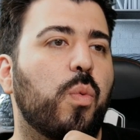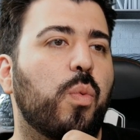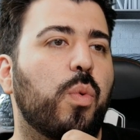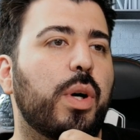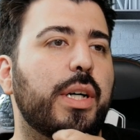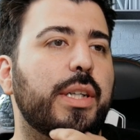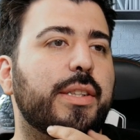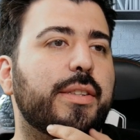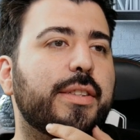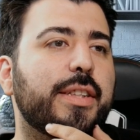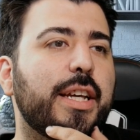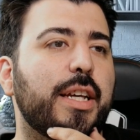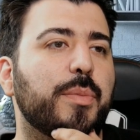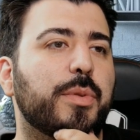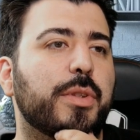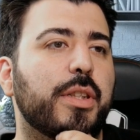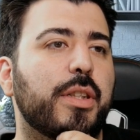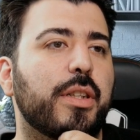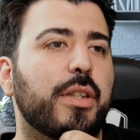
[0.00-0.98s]
what
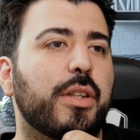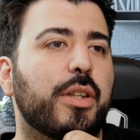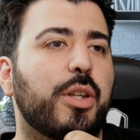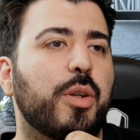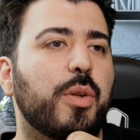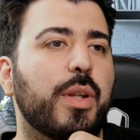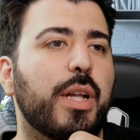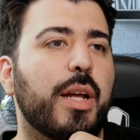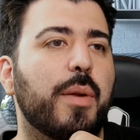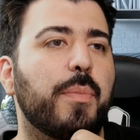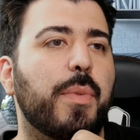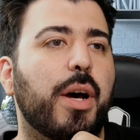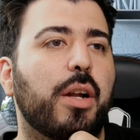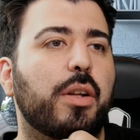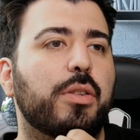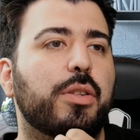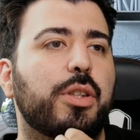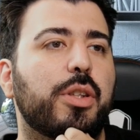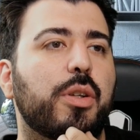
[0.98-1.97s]
Samsung QLED
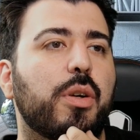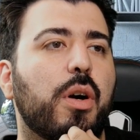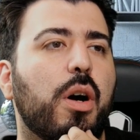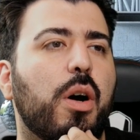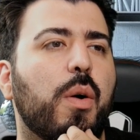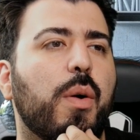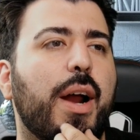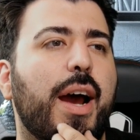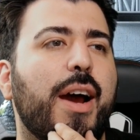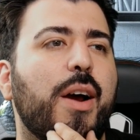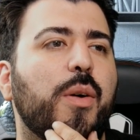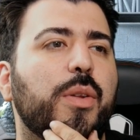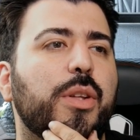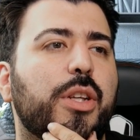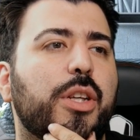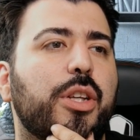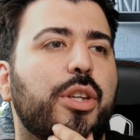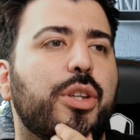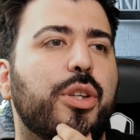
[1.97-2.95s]
model do you own? I
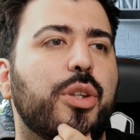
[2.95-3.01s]
own the